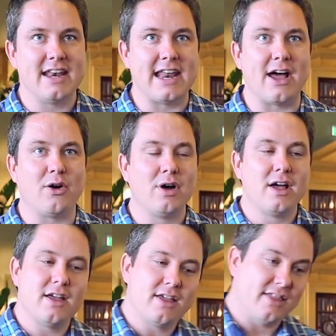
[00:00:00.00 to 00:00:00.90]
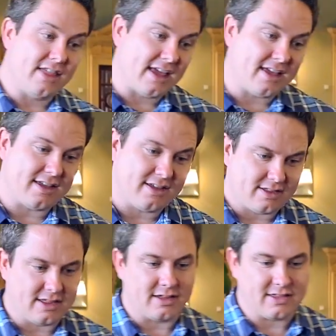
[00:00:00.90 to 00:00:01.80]
Now,
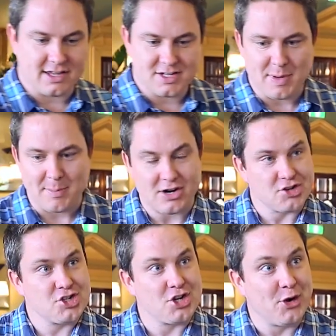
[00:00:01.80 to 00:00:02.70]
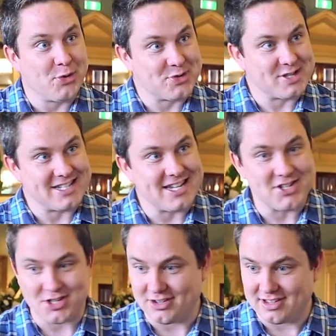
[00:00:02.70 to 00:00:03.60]
the experimenter shows the
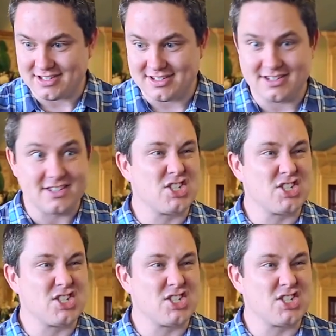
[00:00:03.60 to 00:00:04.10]
teacher this